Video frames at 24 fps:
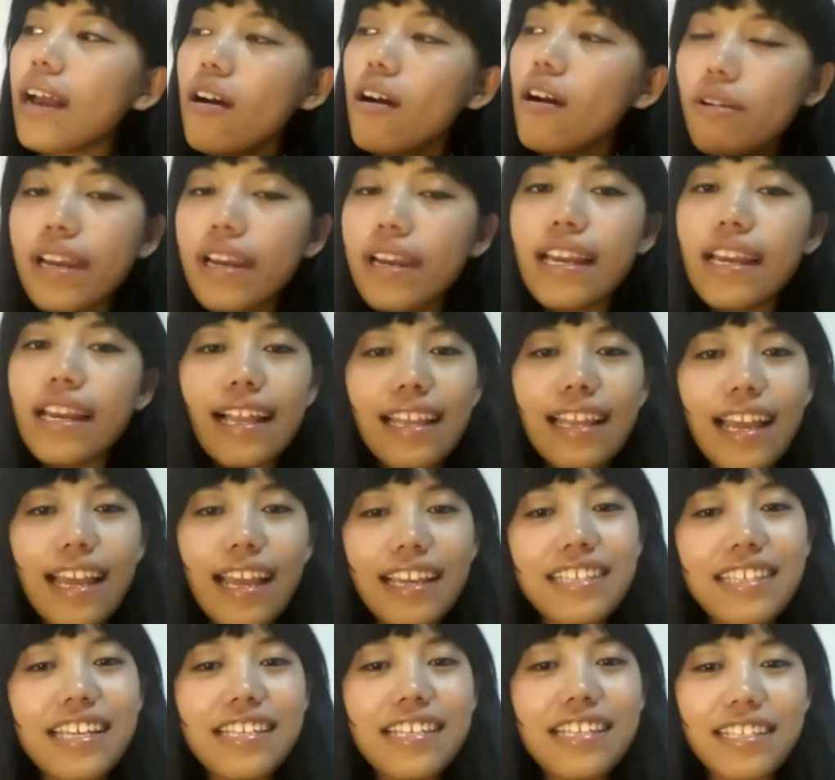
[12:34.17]
Okay, I
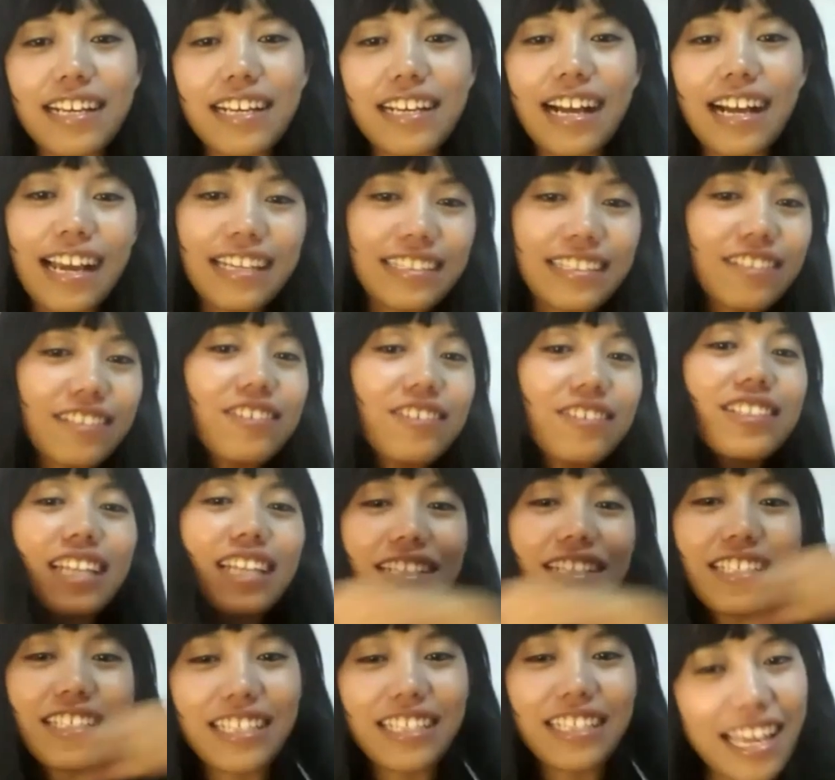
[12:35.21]
like this guy. So
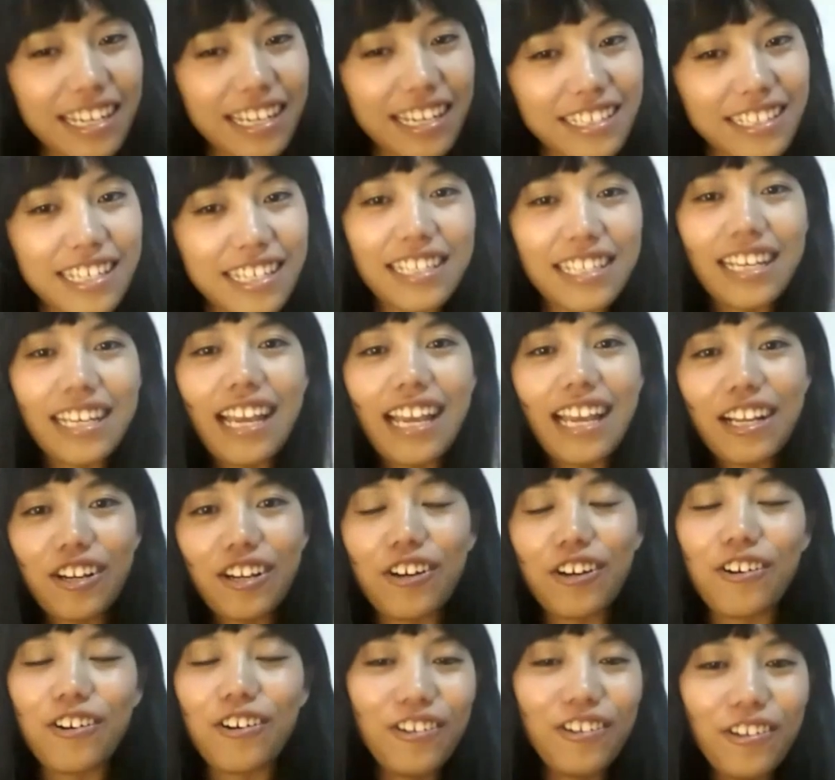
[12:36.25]
just take this guy
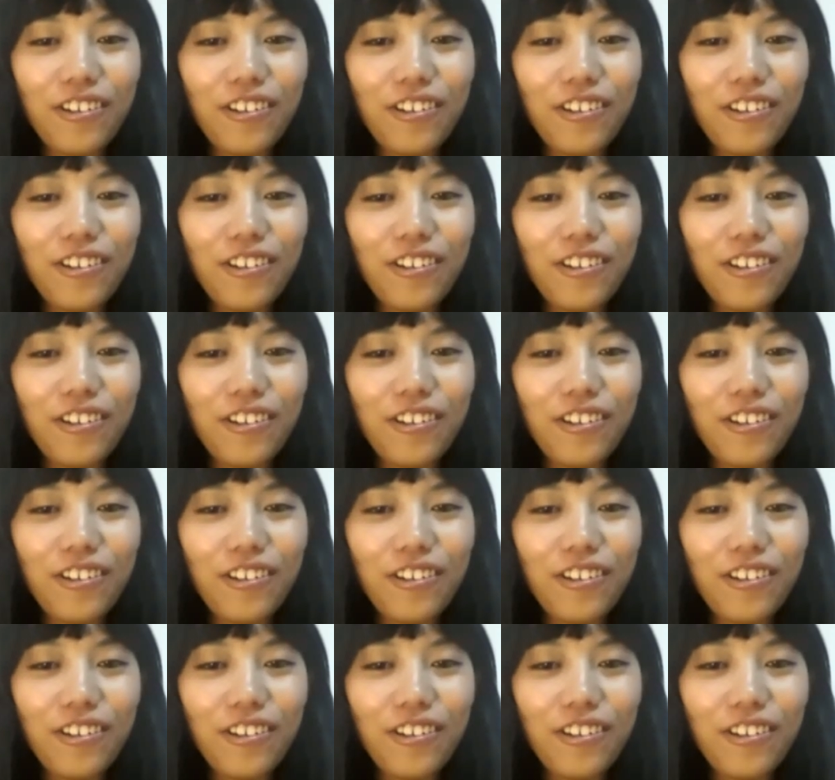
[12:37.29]
go,